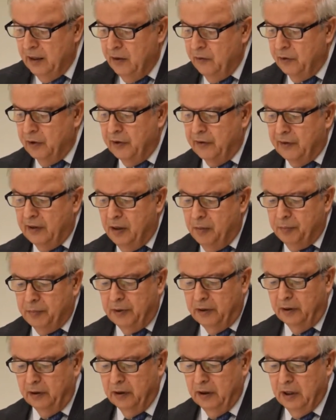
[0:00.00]
For
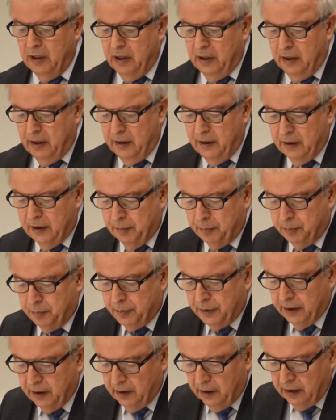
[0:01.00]
example, in the
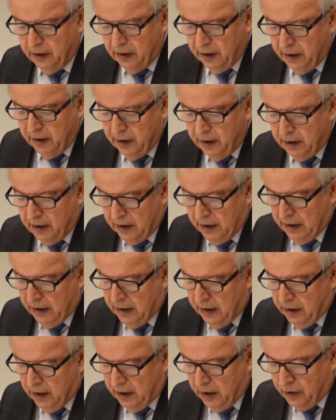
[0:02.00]

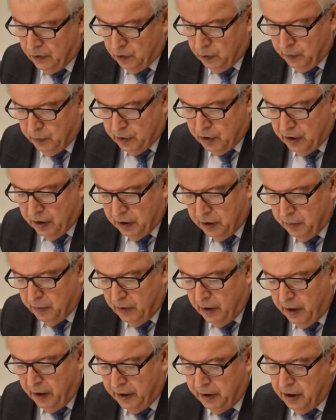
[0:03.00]
pre-Azerbaijan
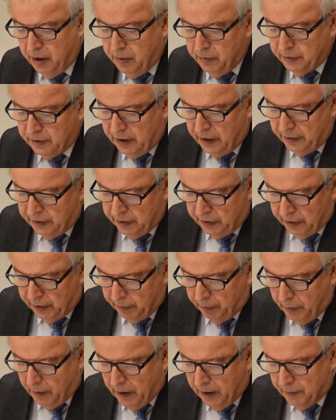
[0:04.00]
Democratic
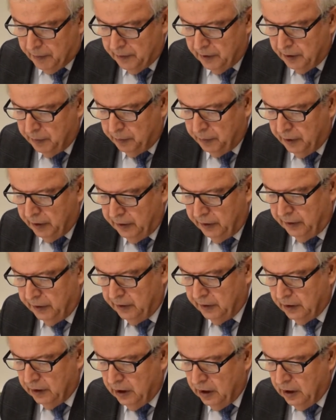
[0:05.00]
Republic period,